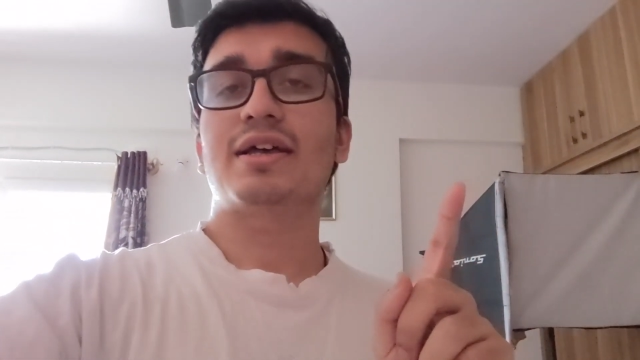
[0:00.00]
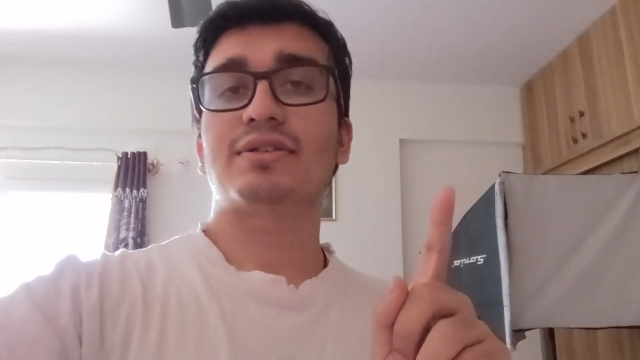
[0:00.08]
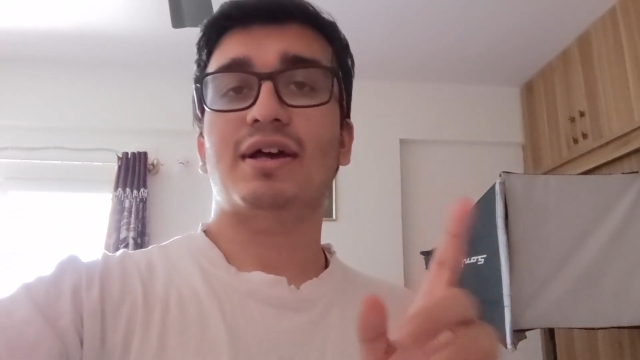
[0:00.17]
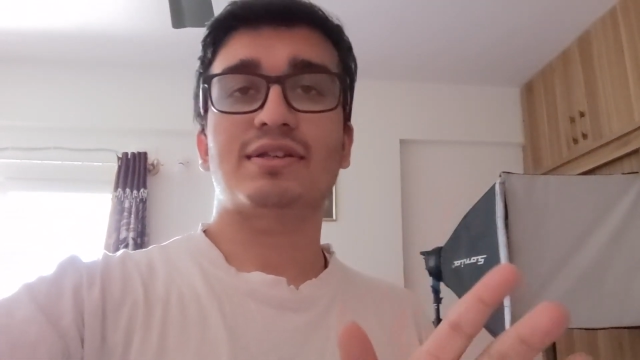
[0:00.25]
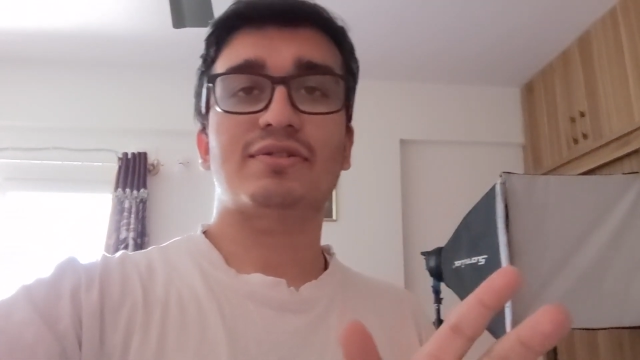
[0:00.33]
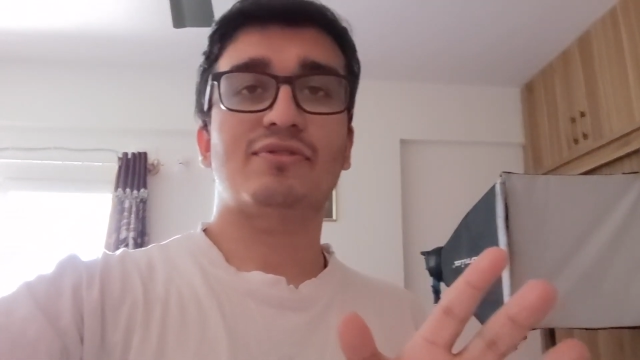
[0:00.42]

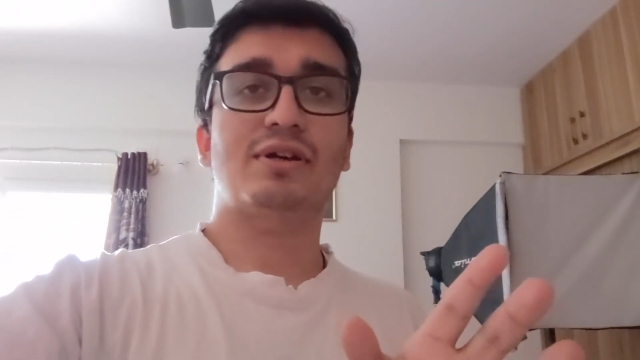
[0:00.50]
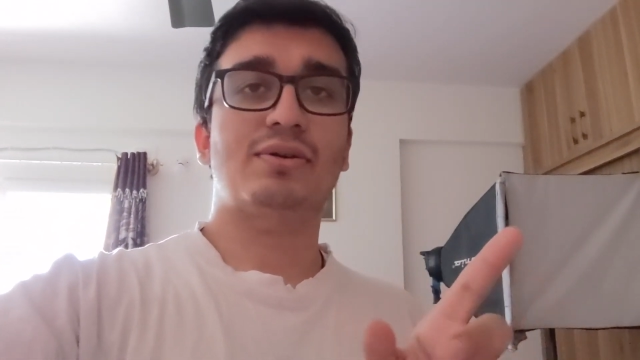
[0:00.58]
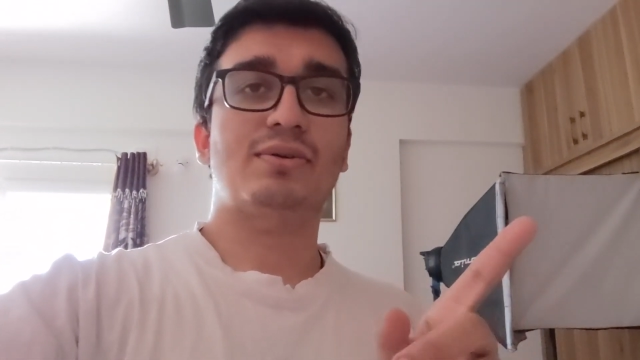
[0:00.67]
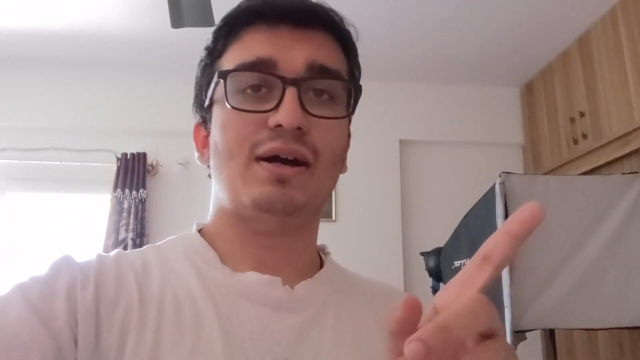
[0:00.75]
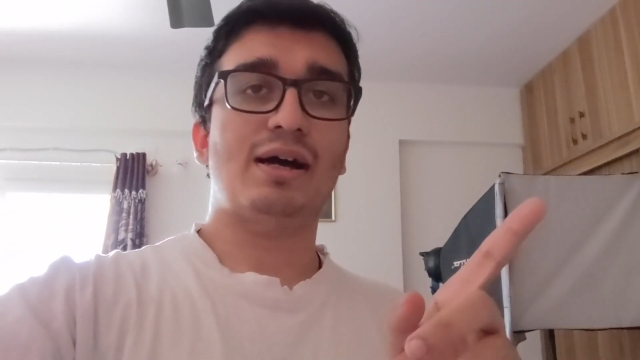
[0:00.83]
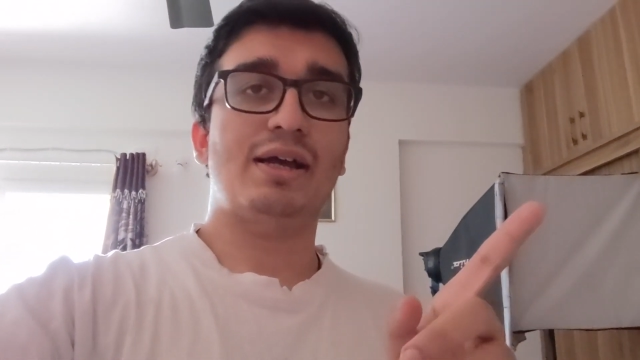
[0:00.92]
So as of
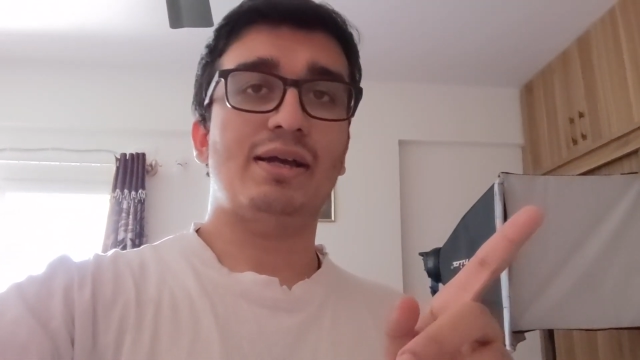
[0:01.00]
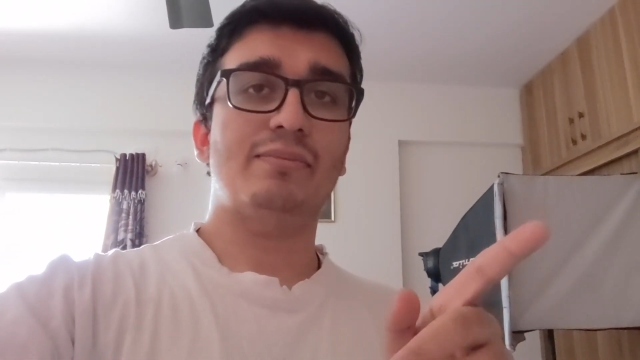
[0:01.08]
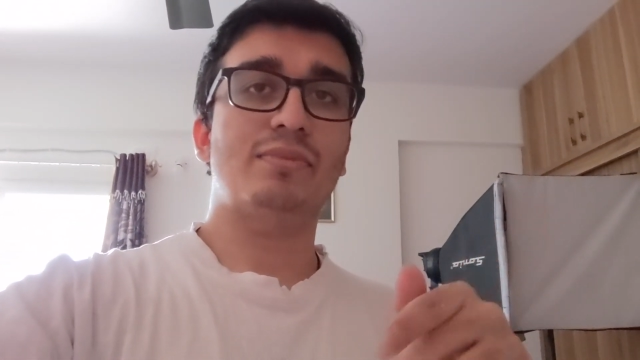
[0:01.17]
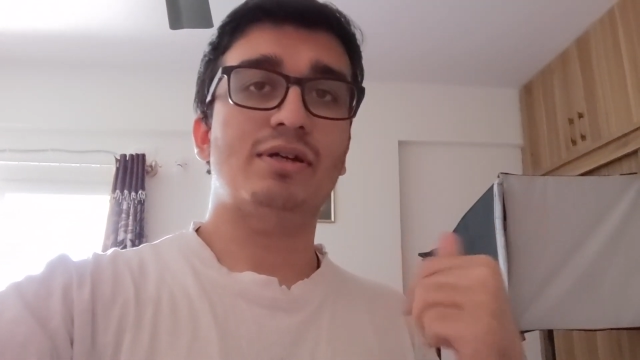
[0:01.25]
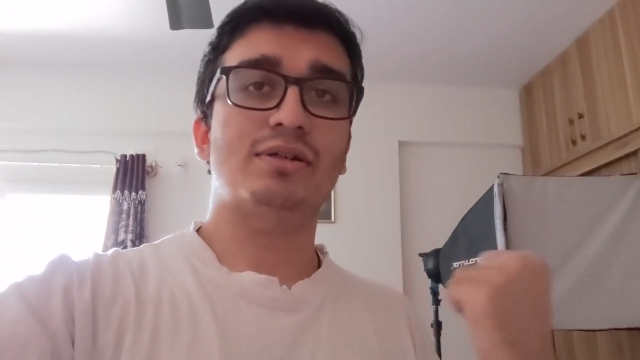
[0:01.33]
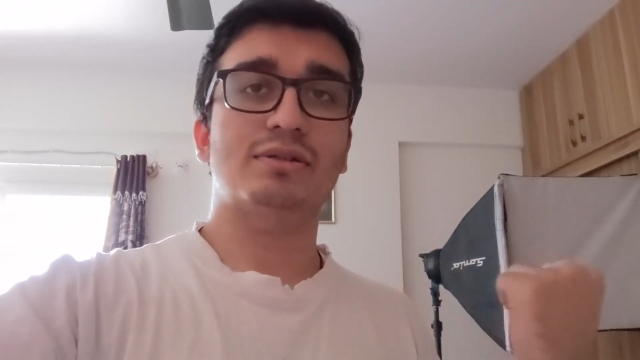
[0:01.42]
now,
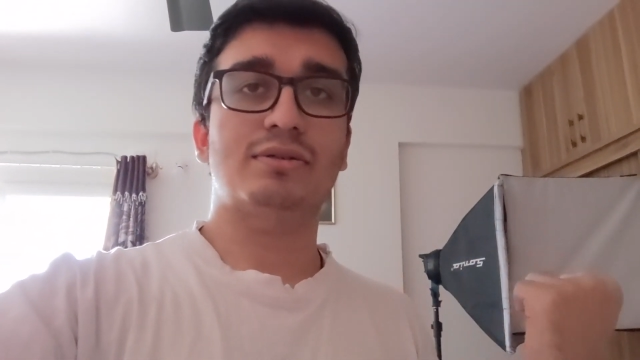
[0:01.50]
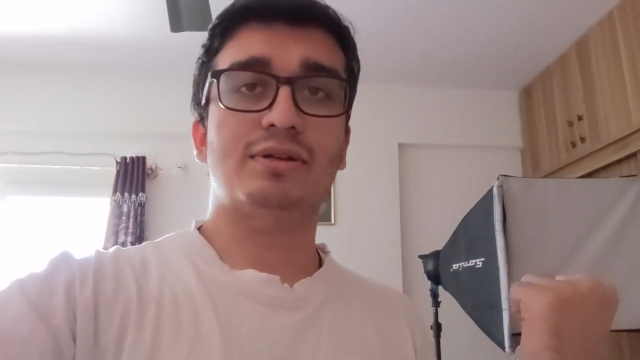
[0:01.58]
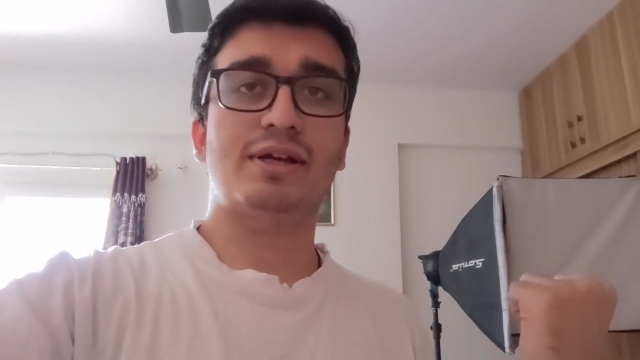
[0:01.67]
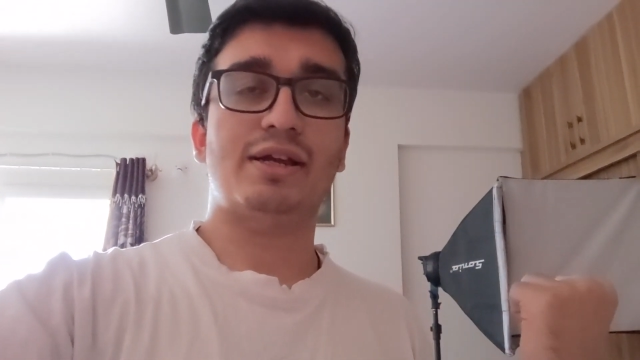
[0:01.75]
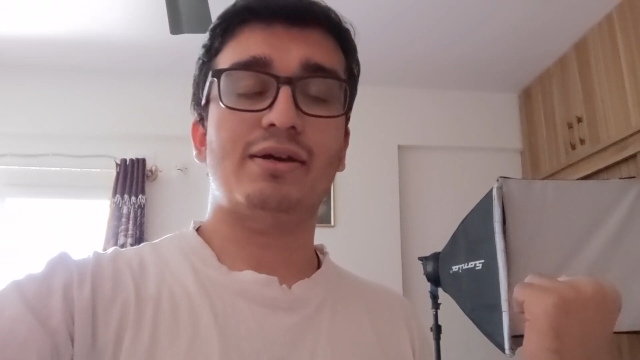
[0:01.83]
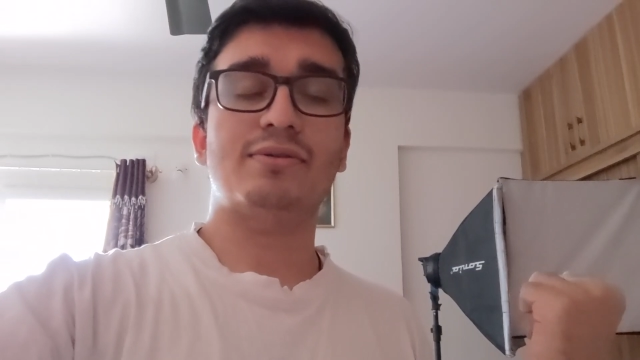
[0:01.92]
I'm
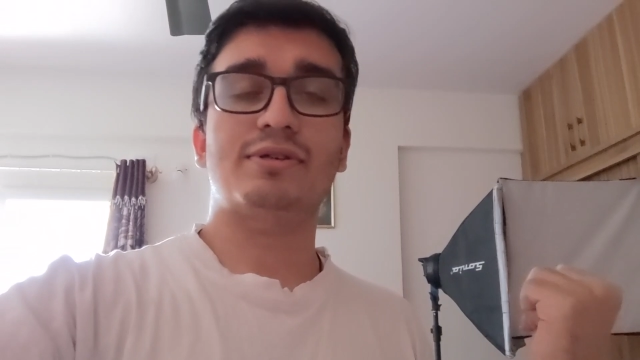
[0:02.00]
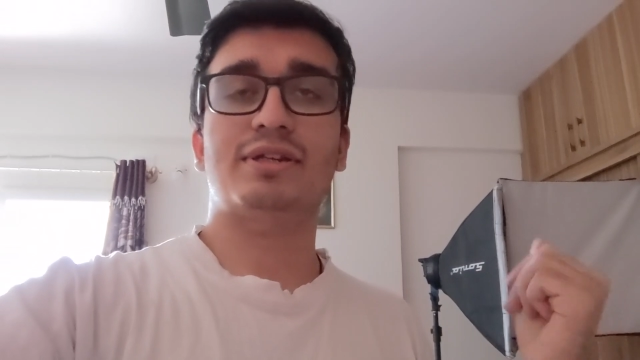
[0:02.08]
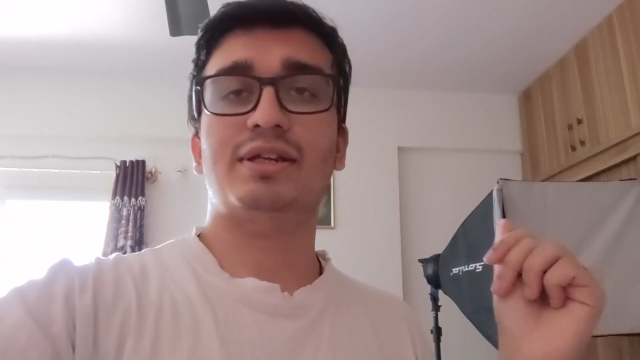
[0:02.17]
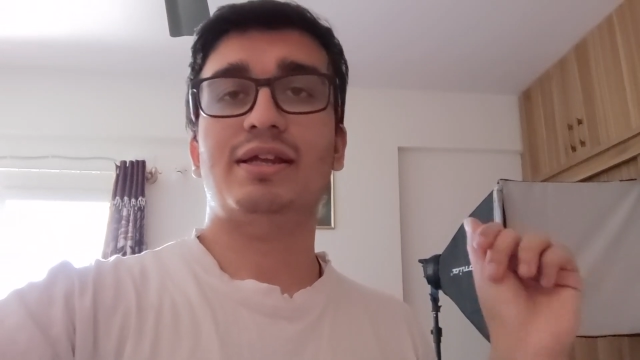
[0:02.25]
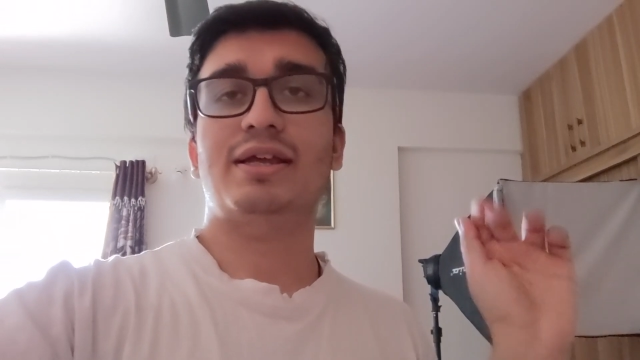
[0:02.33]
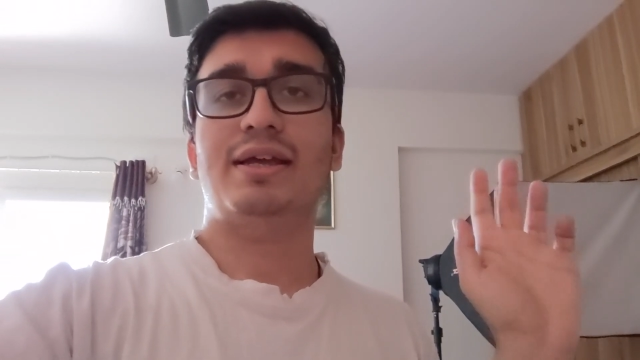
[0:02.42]
gonna head out,